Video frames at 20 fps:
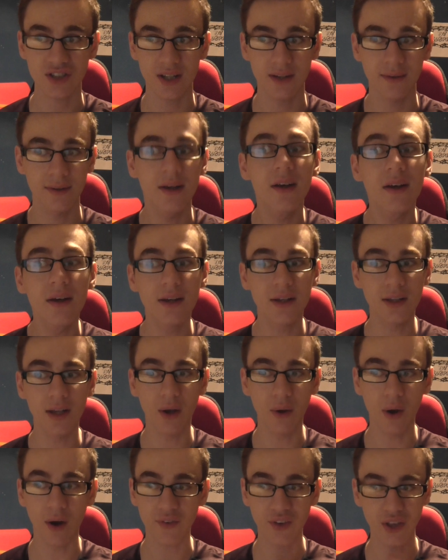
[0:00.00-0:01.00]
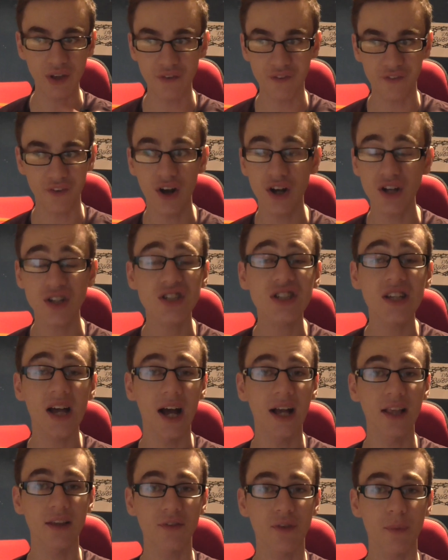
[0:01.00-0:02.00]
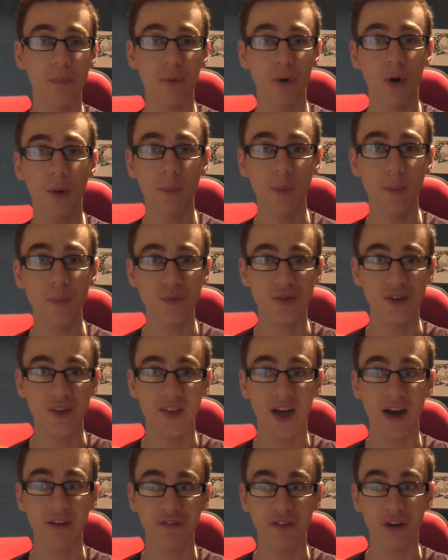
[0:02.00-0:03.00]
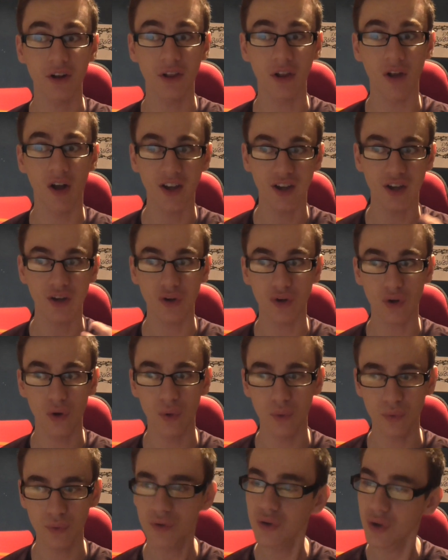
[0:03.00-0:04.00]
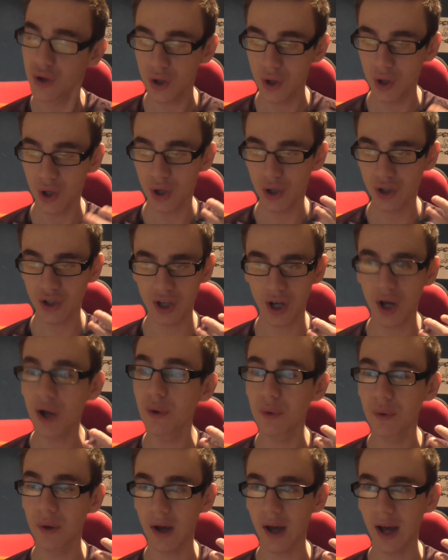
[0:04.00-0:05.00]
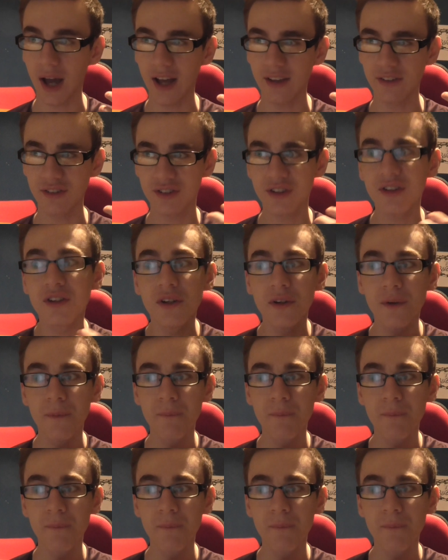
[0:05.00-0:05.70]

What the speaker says: So, I've seen firsthand of the problems that front line can cause, and